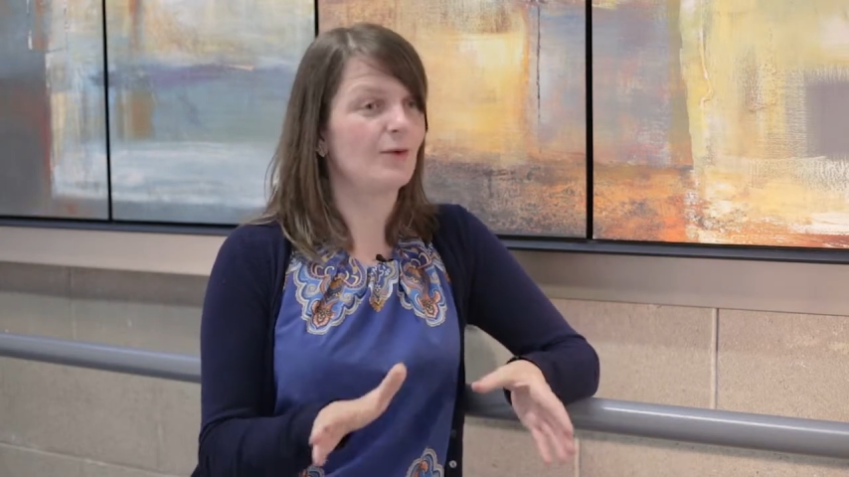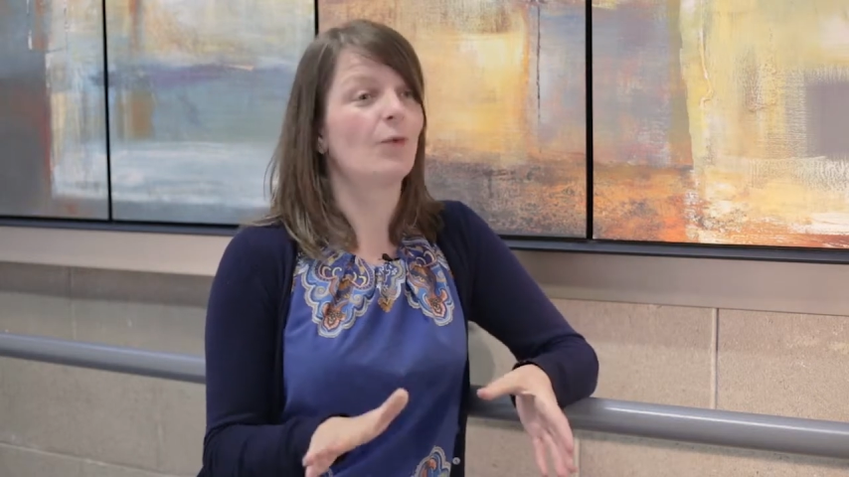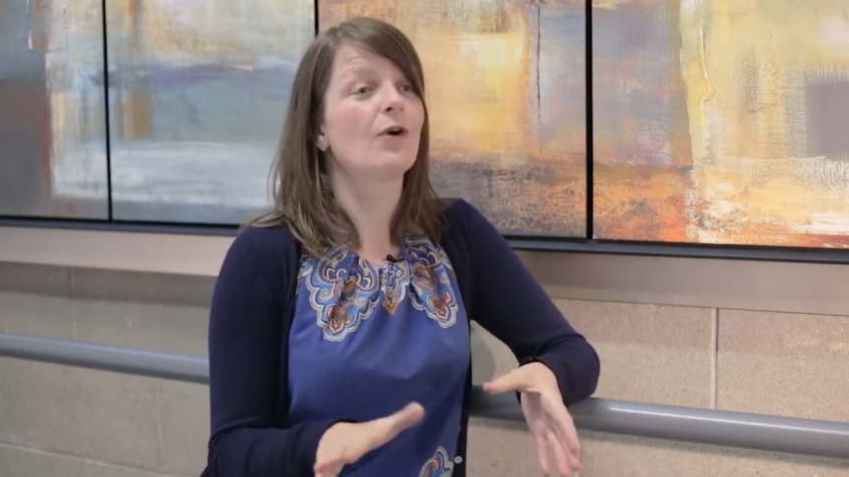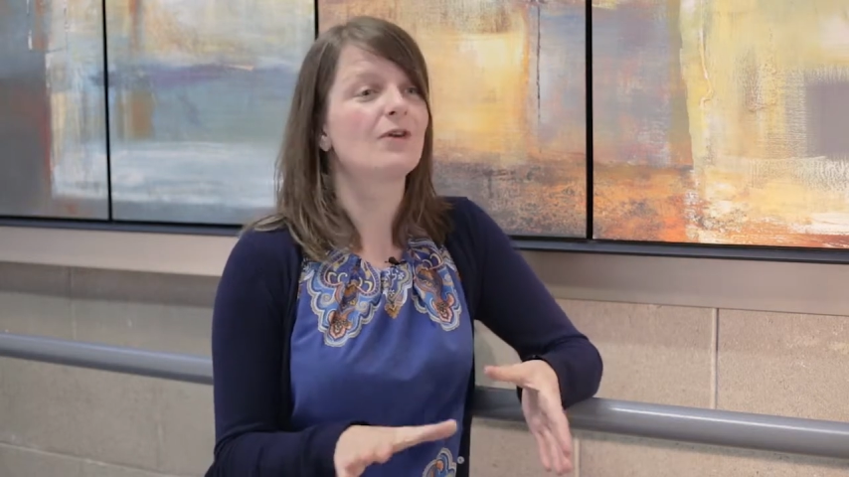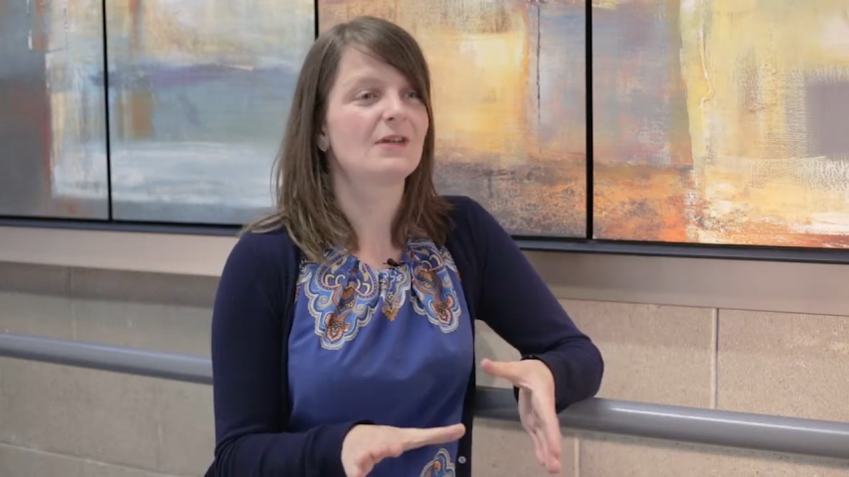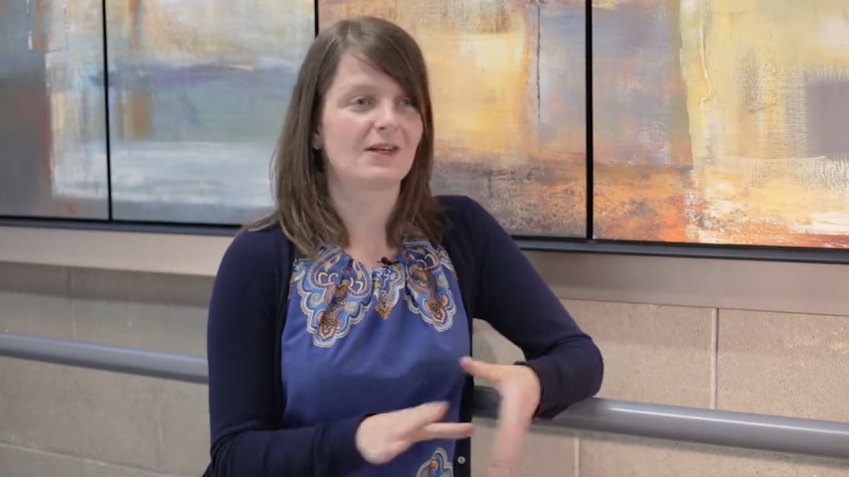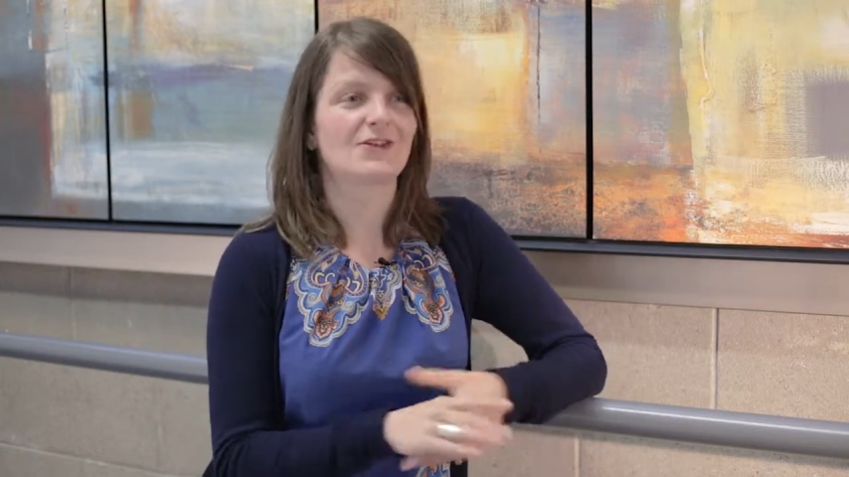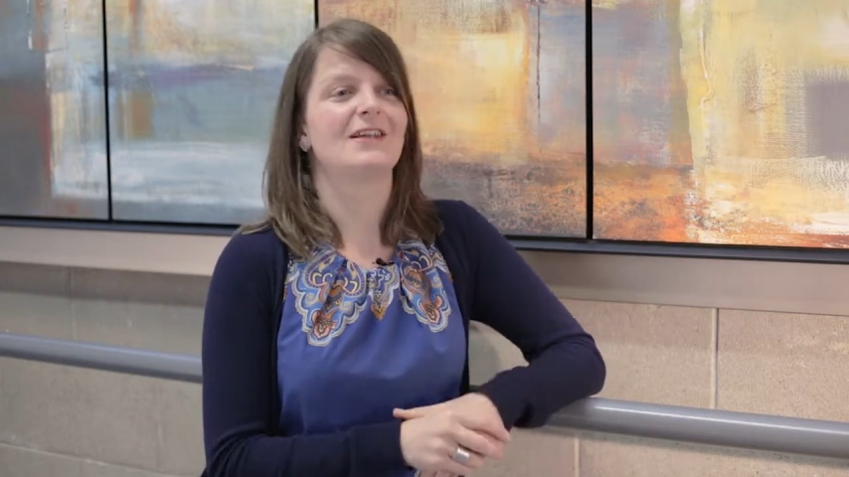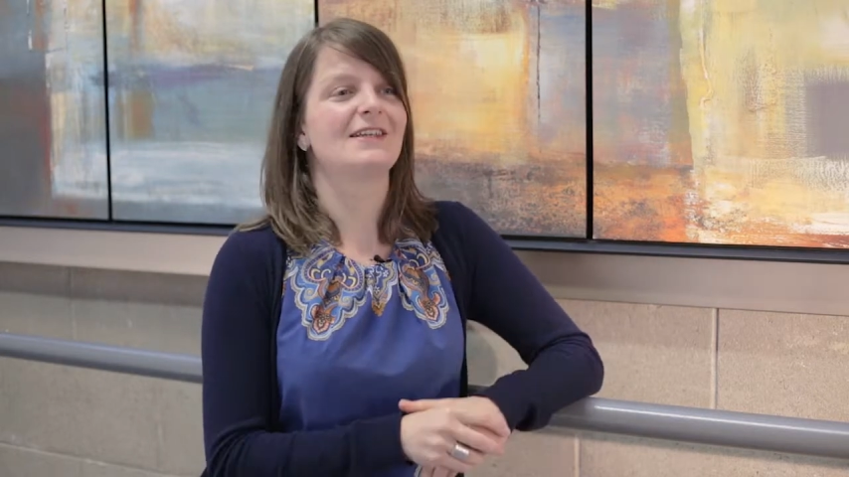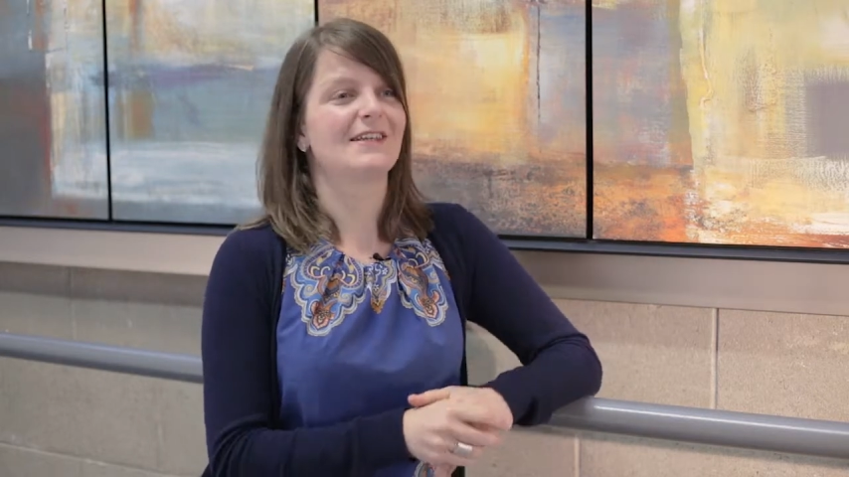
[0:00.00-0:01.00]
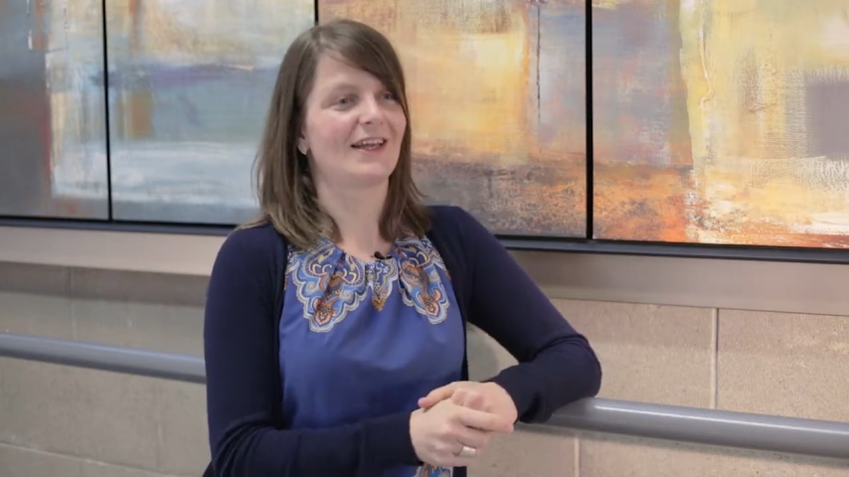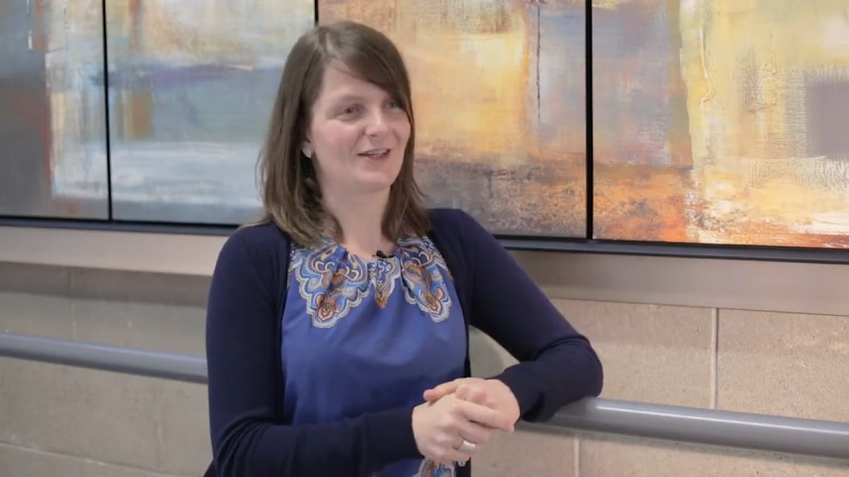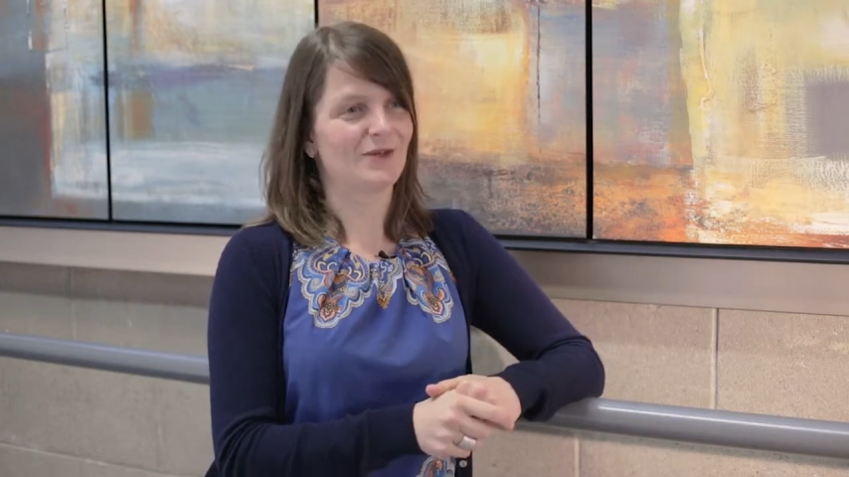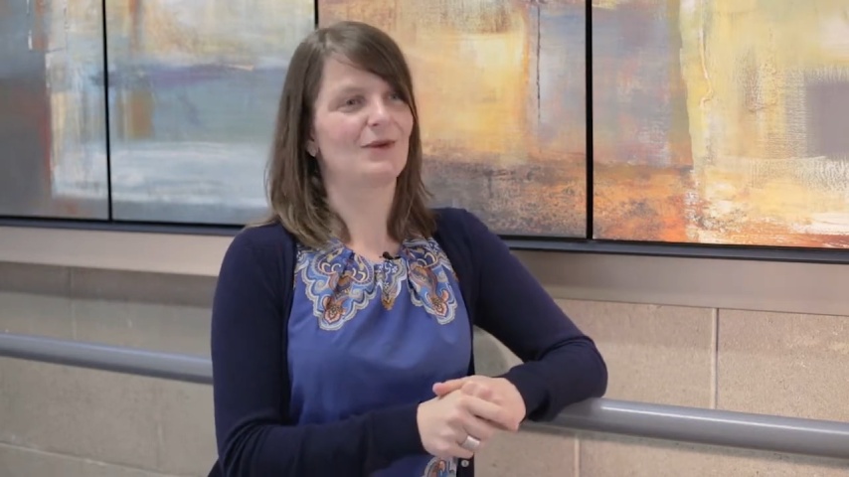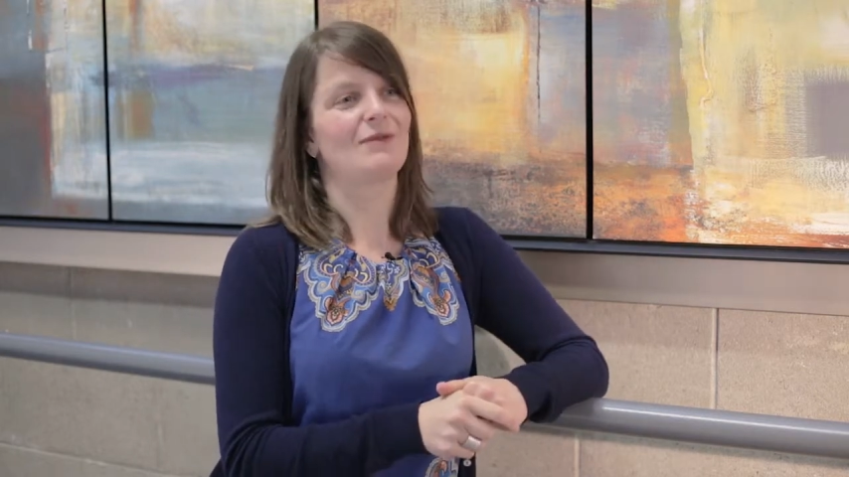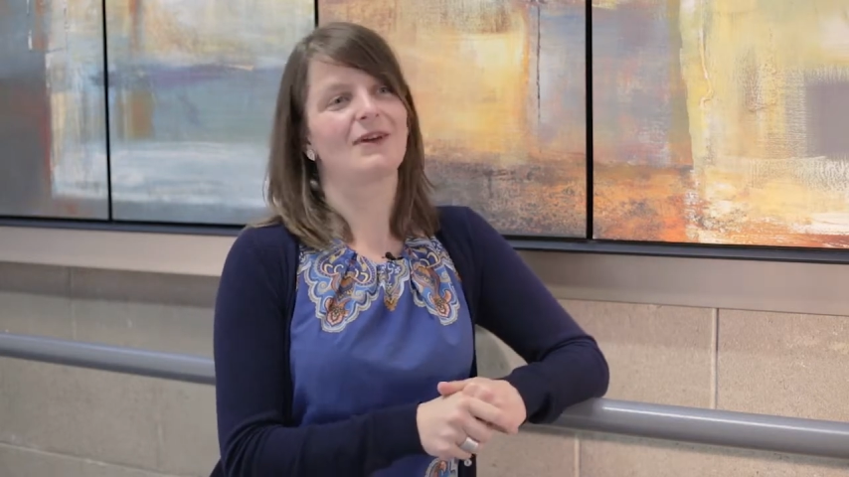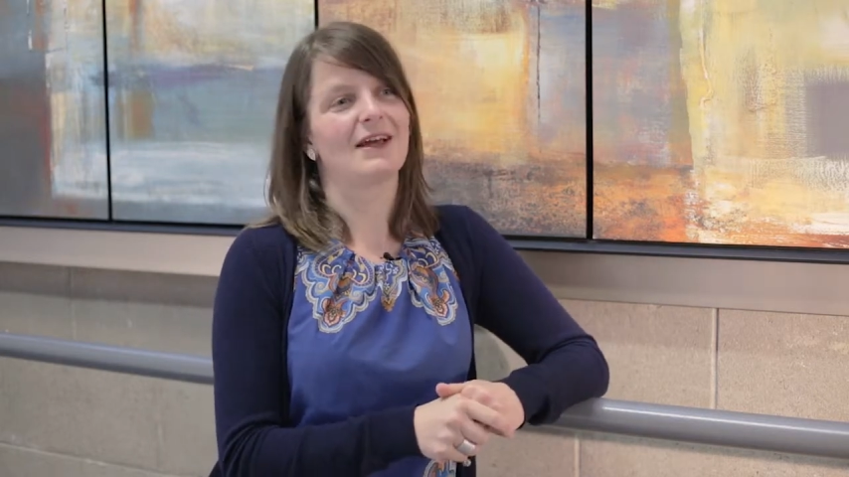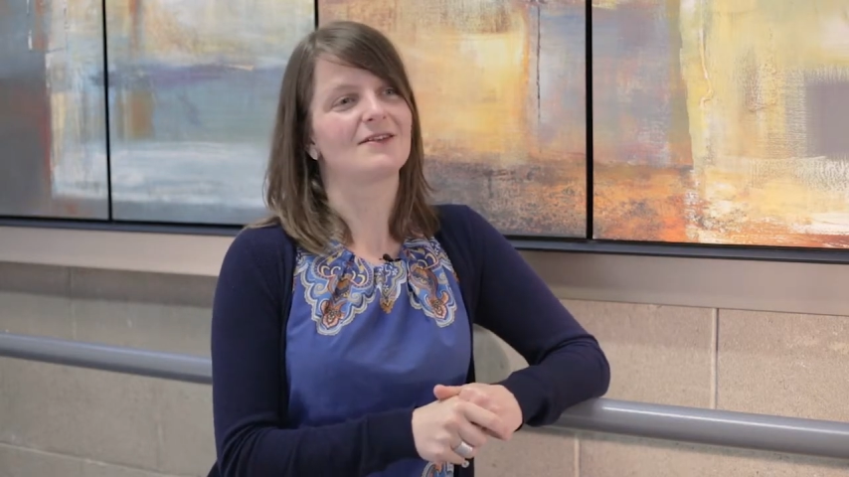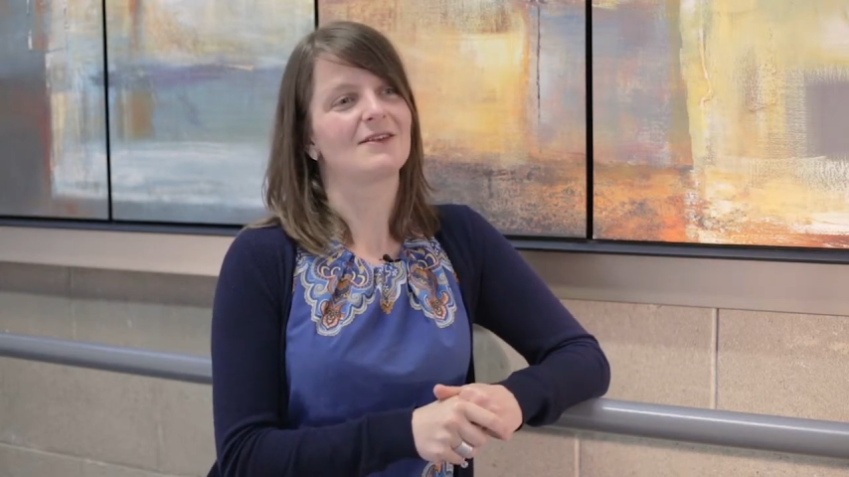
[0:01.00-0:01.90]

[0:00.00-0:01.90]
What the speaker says: world actually to get a green flag.